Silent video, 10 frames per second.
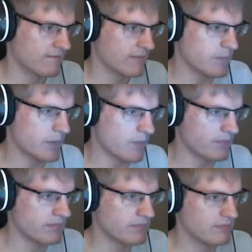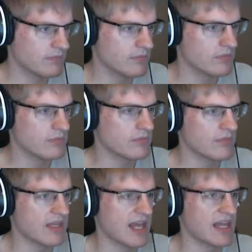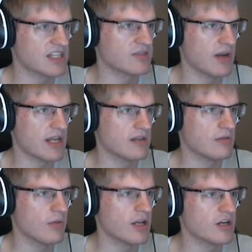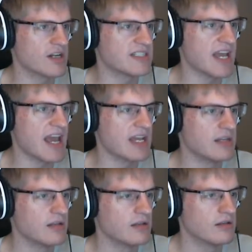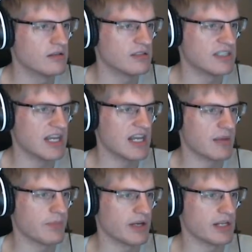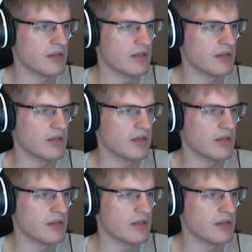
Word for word: Boop. Yeah, that's right. Well, you're not dead. Dang it, buddy.